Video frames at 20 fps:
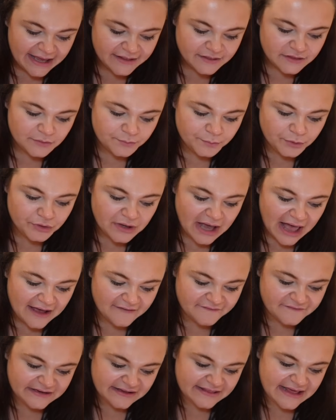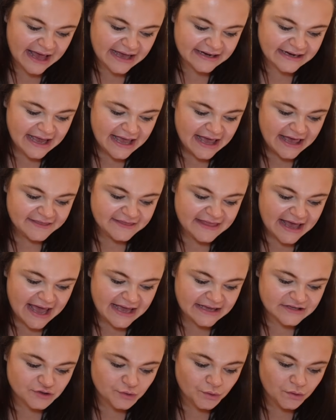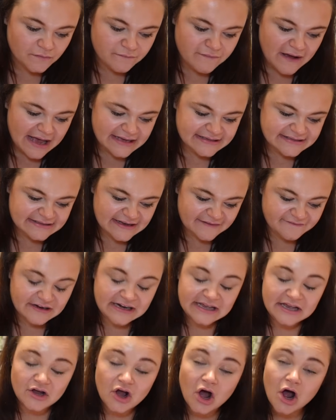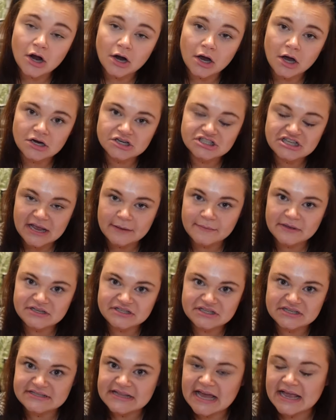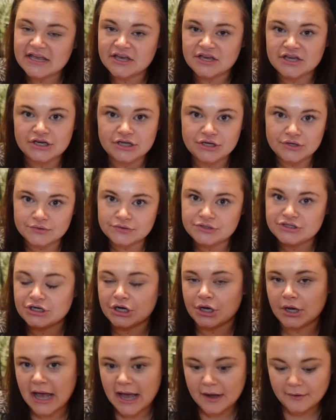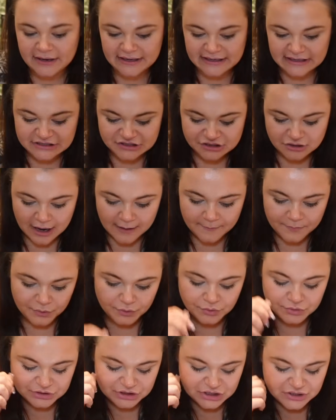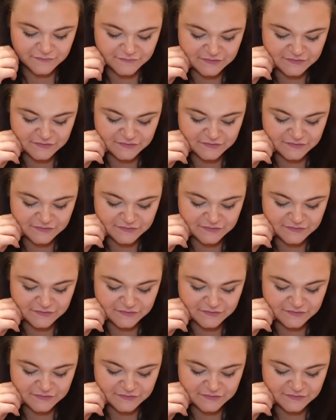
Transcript: in the book. After that, there is over 70 collage images that you can use to cut out in your scrapbook. So the